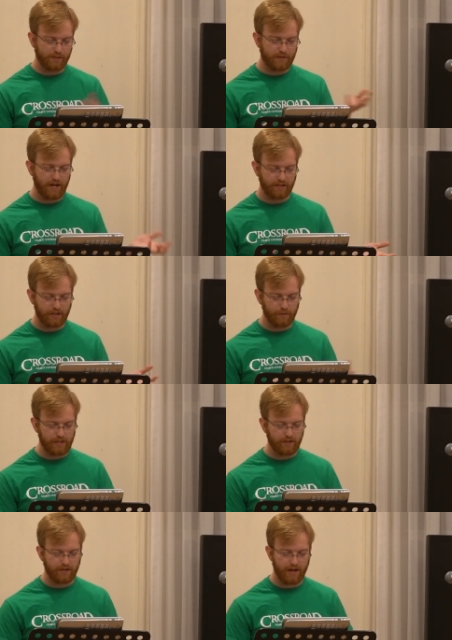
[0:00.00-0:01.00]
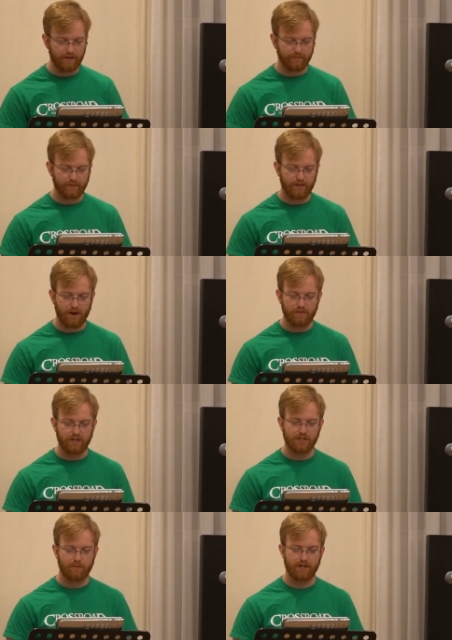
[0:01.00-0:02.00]
Hospitality Week, um, love
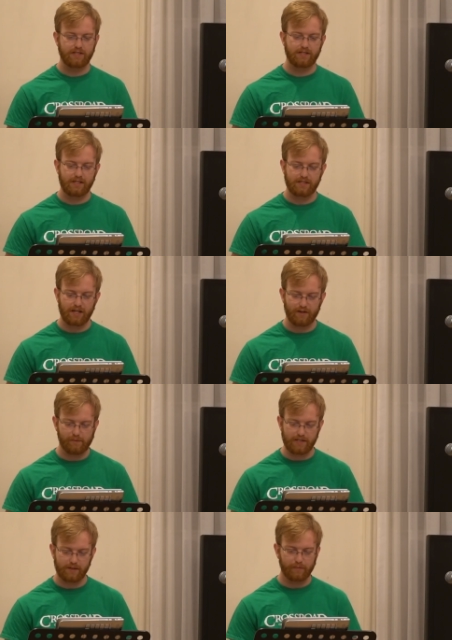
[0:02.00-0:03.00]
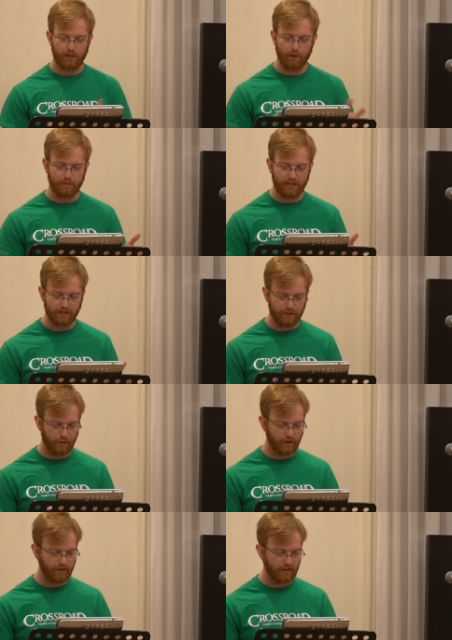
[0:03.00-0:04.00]
often expresses itself by simply opening the
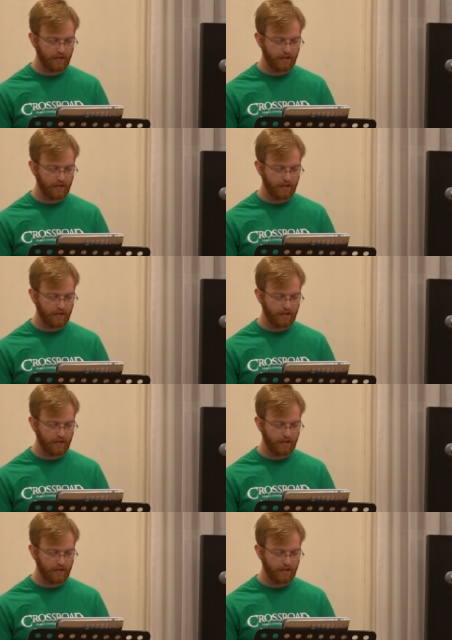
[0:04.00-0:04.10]
door,